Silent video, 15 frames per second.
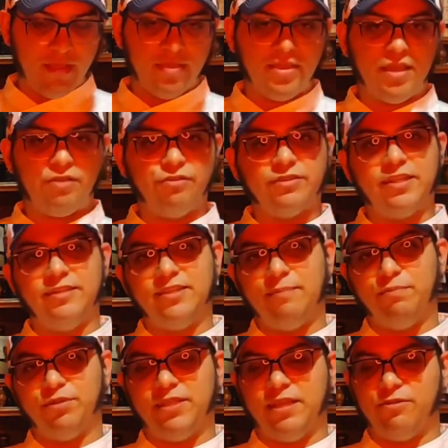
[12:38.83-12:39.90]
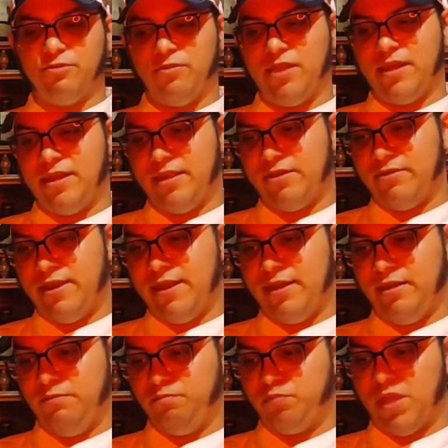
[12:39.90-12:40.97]
Cóctel Zapoteco that I
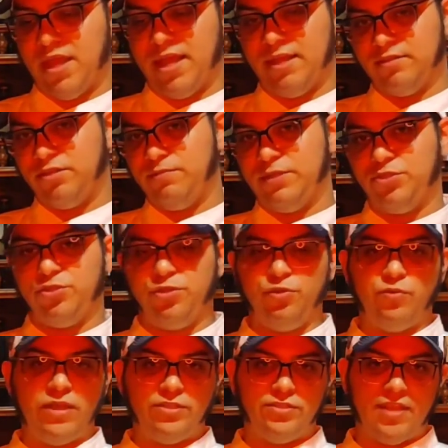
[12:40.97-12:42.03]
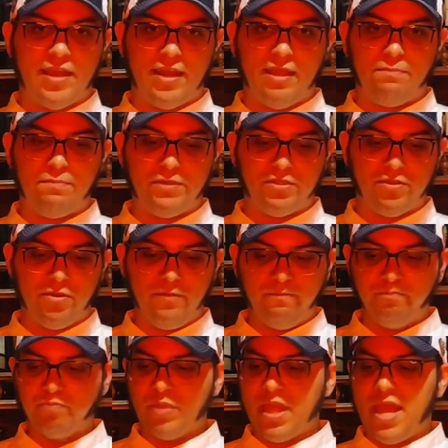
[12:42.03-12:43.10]
created. So make sure you watch that episode.
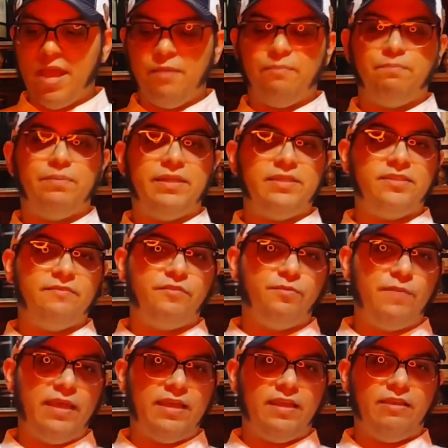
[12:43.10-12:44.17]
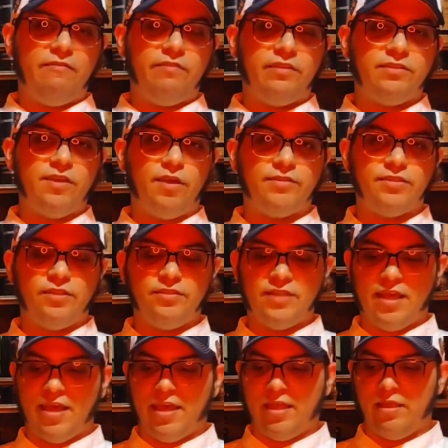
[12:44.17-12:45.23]
Please, if you make any of these cocktails,
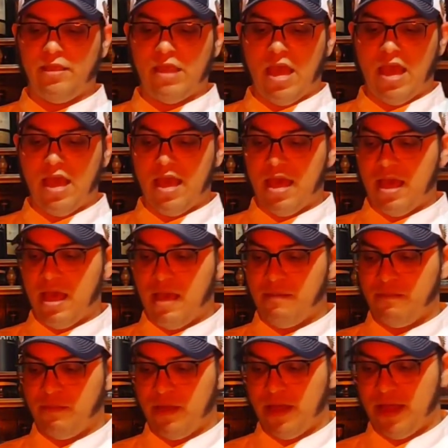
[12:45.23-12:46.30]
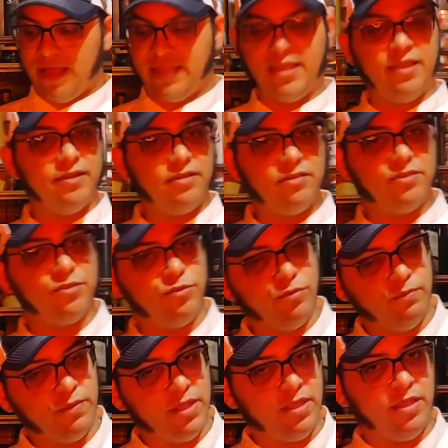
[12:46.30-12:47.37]
I am eager to
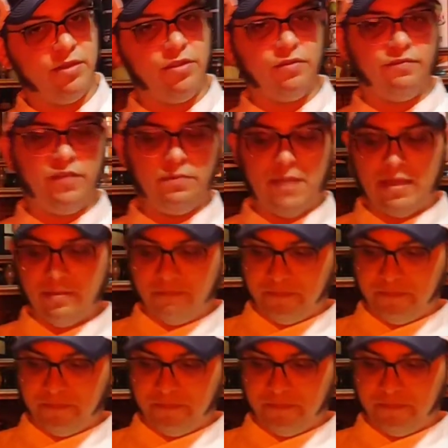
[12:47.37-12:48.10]
hear your feedback